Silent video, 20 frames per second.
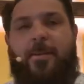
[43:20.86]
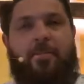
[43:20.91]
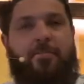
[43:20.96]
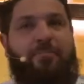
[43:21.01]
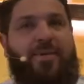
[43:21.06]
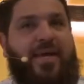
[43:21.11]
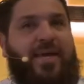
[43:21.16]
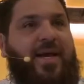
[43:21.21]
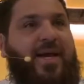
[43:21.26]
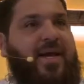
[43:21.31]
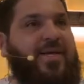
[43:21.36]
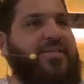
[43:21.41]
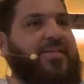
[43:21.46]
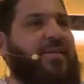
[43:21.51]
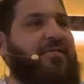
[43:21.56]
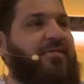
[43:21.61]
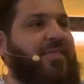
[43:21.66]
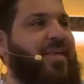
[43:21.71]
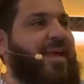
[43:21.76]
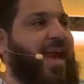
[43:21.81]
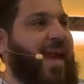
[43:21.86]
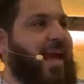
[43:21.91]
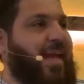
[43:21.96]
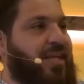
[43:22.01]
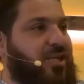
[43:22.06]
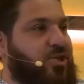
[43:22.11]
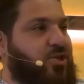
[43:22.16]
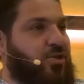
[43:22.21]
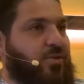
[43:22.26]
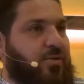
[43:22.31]
because of the
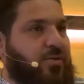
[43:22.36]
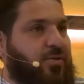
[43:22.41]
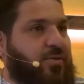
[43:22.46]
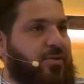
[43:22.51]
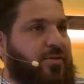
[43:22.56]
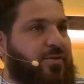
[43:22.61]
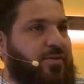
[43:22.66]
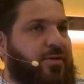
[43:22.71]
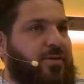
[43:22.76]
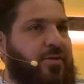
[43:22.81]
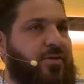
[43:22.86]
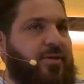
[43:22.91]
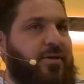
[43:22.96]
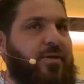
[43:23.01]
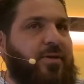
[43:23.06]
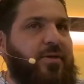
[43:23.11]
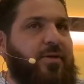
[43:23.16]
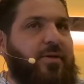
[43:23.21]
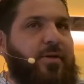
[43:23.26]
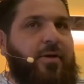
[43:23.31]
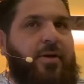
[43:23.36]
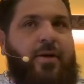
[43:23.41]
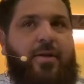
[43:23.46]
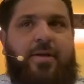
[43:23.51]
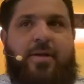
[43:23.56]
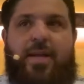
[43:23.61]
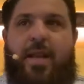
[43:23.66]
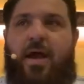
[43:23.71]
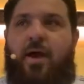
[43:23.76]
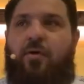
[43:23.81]
angels.
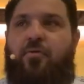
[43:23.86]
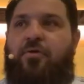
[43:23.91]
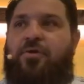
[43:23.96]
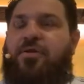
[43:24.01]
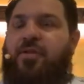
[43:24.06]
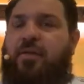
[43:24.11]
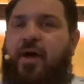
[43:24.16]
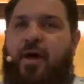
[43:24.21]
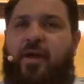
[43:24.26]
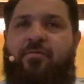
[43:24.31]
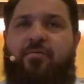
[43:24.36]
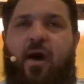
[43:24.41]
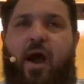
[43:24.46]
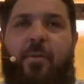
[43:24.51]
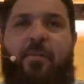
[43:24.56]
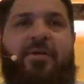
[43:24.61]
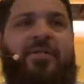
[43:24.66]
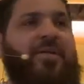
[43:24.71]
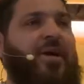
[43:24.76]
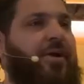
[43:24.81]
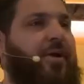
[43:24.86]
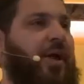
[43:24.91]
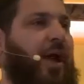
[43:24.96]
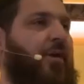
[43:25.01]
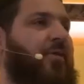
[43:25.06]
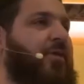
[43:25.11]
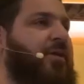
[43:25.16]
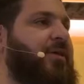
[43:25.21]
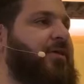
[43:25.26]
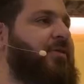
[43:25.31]
Now, there's a lot of commentary
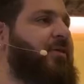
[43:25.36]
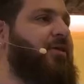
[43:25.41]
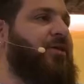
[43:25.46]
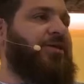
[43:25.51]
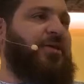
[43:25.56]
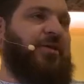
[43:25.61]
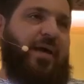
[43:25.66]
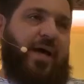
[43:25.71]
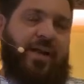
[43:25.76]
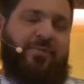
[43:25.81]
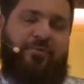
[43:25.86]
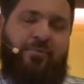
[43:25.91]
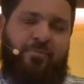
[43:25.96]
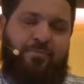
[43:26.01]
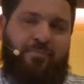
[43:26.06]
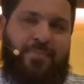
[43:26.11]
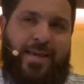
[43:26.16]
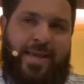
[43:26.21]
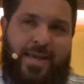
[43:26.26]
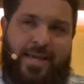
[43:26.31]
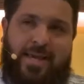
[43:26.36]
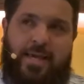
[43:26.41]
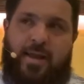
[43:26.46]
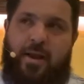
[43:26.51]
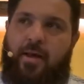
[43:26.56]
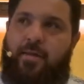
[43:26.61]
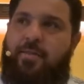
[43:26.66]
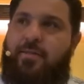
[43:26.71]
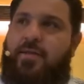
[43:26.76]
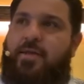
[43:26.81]
on this, and there's a lot of opinion
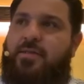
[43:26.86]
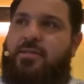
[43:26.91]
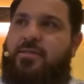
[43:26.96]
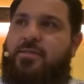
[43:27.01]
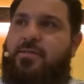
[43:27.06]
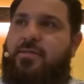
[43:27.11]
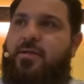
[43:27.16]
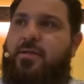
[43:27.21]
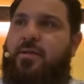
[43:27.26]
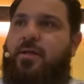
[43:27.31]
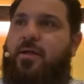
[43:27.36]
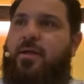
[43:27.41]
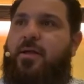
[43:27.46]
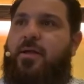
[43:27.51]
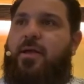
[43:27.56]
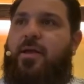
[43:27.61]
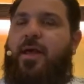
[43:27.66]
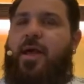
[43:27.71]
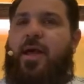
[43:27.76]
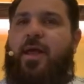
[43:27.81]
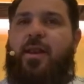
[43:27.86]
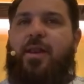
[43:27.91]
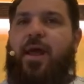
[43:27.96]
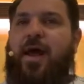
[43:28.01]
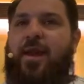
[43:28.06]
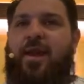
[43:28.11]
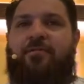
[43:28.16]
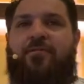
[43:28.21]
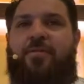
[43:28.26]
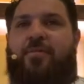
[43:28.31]
on this. And
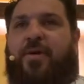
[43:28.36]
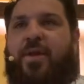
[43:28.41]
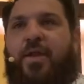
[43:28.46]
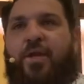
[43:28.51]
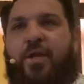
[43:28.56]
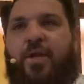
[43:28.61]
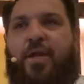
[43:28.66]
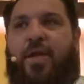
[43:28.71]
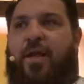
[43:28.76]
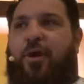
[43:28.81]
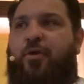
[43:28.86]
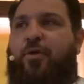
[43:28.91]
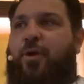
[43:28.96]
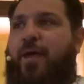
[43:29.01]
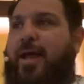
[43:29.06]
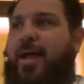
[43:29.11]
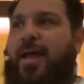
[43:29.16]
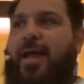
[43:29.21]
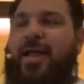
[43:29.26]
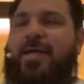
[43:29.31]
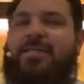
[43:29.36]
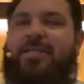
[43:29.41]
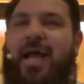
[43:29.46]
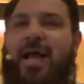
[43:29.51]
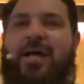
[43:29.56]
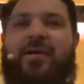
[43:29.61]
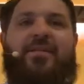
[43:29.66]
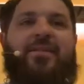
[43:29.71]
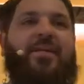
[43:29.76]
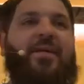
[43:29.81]
not everybody
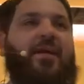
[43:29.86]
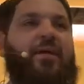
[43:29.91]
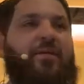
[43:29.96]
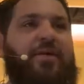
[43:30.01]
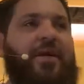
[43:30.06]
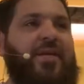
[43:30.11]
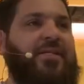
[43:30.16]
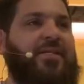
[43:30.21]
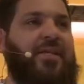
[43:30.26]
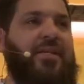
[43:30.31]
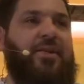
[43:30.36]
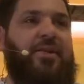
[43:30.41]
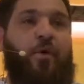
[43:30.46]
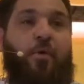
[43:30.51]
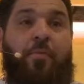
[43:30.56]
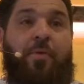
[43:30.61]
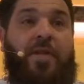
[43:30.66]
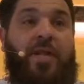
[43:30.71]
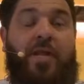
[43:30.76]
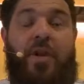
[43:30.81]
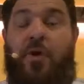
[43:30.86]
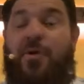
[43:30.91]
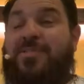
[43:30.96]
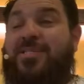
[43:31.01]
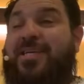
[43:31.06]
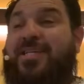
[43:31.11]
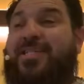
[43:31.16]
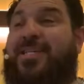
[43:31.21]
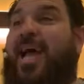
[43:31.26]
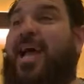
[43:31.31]
exactly agrees, and nobody knows
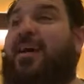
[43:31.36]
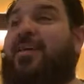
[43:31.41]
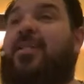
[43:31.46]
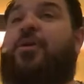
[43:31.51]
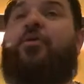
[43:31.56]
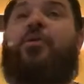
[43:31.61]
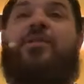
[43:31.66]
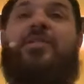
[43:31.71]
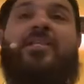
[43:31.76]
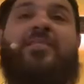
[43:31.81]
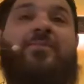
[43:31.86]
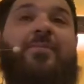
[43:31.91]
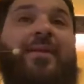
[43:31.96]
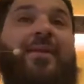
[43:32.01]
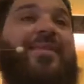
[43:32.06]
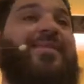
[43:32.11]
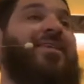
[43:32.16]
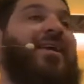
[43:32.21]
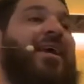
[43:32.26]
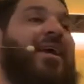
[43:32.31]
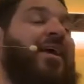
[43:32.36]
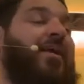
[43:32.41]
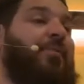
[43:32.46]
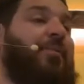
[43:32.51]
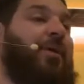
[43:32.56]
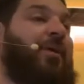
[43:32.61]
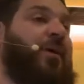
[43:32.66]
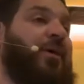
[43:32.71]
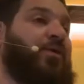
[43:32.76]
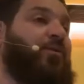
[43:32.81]
exactly what this means
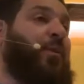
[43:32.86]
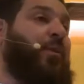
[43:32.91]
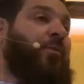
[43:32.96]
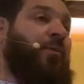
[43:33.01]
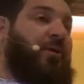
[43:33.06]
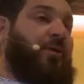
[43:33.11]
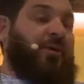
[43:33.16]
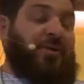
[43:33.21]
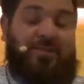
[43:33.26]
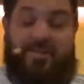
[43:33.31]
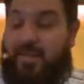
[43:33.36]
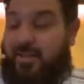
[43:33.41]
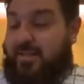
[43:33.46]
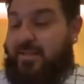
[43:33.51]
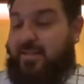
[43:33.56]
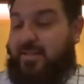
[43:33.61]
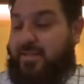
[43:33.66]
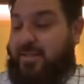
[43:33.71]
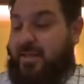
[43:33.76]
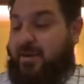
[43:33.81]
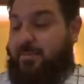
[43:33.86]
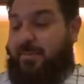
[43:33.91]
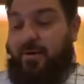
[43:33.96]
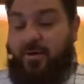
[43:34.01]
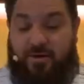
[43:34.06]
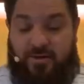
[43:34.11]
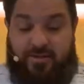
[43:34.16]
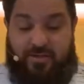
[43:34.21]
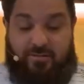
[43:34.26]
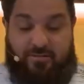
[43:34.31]
because when Paul said this, it
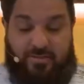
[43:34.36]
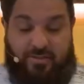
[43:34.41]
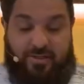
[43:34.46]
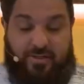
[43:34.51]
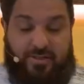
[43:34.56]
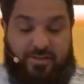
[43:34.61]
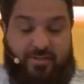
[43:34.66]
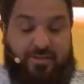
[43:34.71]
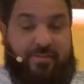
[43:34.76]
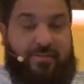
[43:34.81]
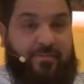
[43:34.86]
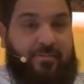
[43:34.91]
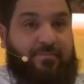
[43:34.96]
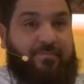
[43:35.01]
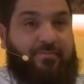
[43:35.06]
appears it was just.